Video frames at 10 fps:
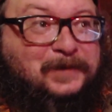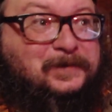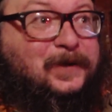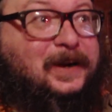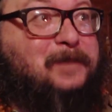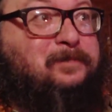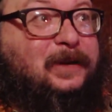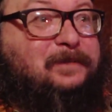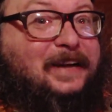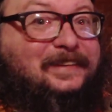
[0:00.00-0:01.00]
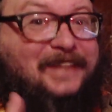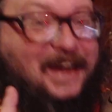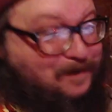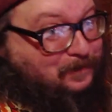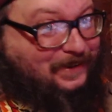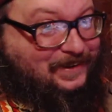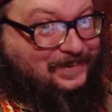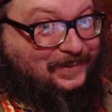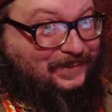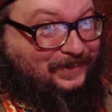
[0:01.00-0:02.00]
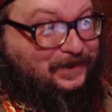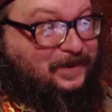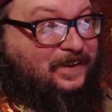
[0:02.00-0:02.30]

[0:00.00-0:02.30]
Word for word: We're going to put them on top of each other.